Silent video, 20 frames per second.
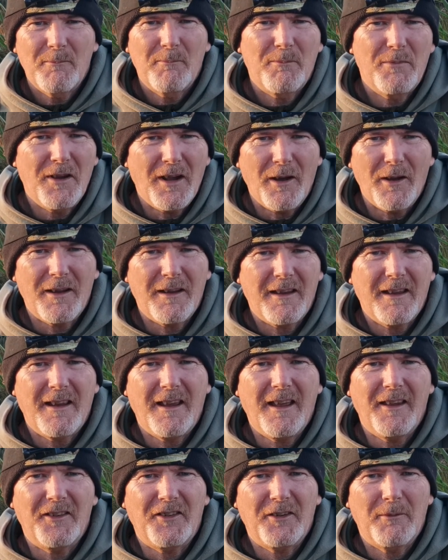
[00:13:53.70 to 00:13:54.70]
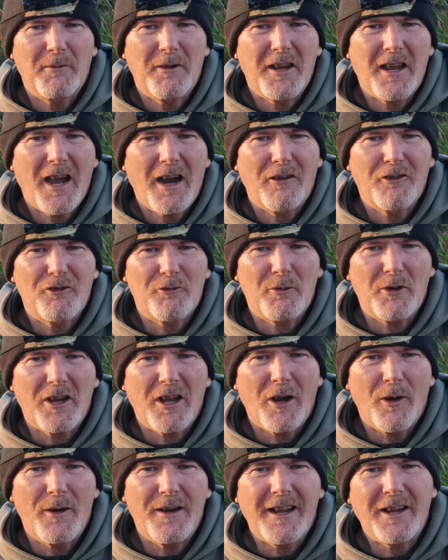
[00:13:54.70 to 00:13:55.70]
you know, get some encouragement
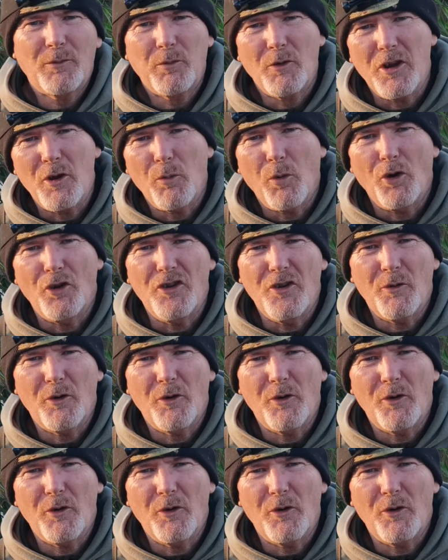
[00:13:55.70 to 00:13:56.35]
going. That's what you want.